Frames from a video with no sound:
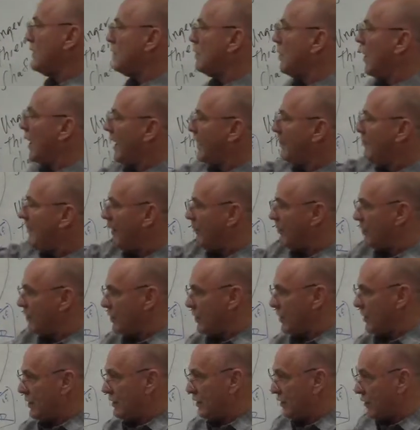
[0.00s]
it's talking about with
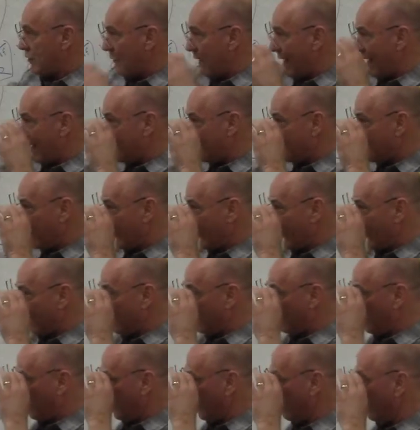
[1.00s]
Jesus Christ. Okay,
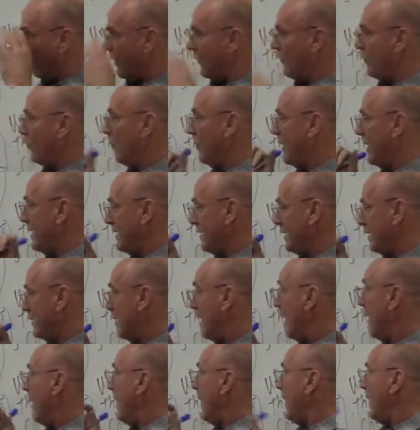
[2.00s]
this is one of the very few pieces.
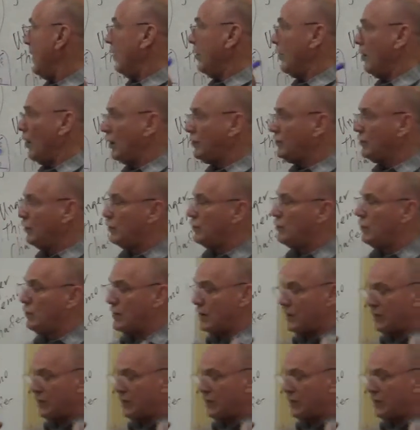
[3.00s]
You could also do